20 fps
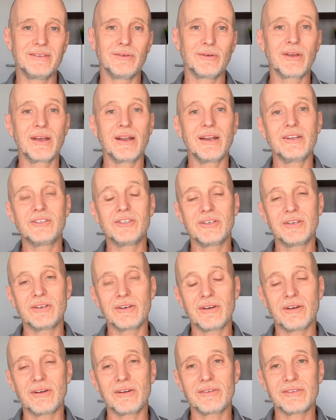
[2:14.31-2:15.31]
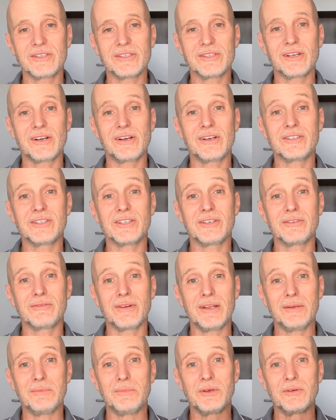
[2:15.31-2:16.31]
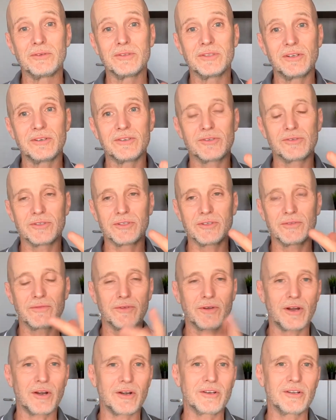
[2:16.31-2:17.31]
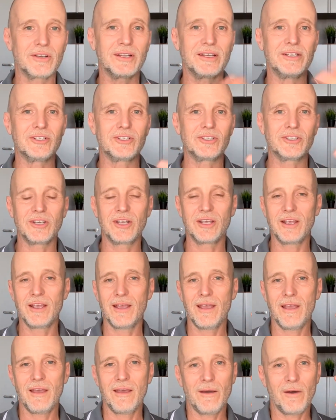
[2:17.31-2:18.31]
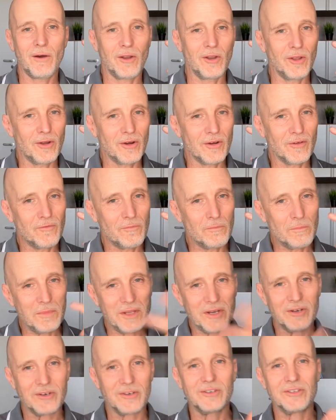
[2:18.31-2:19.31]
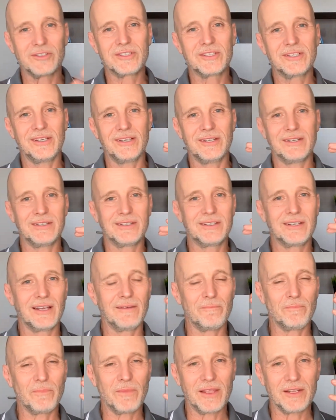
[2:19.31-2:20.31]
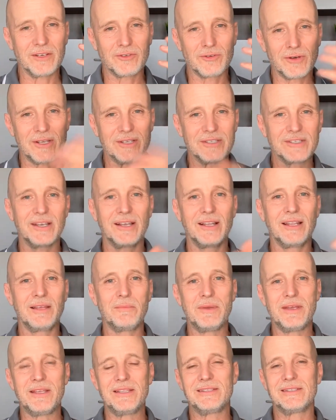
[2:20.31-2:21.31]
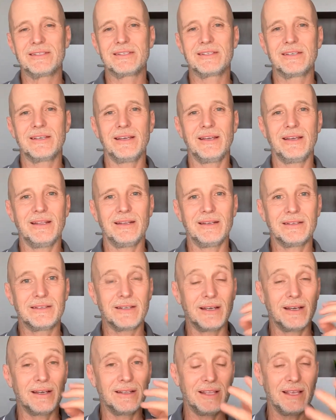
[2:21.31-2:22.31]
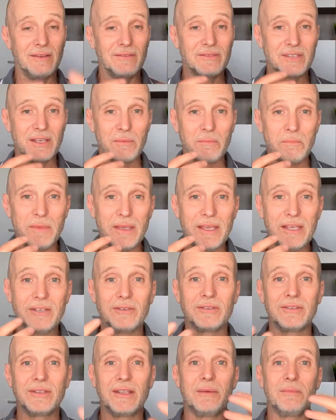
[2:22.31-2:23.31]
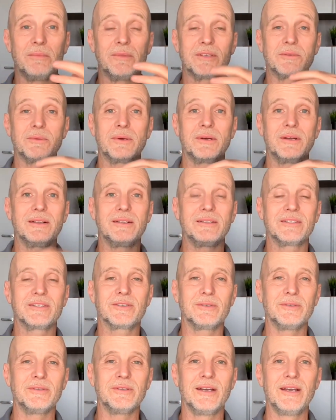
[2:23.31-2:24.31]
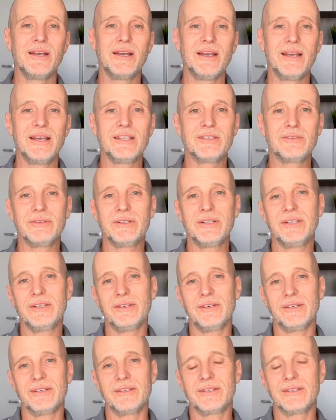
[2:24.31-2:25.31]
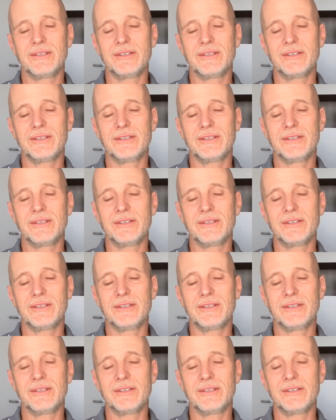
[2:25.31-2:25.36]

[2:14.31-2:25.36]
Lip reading: Organic chicken carcasses are actually great because they're a source of cartilage, a lot of minerals and trace elements, and they have some meat on them as well. So it's really good.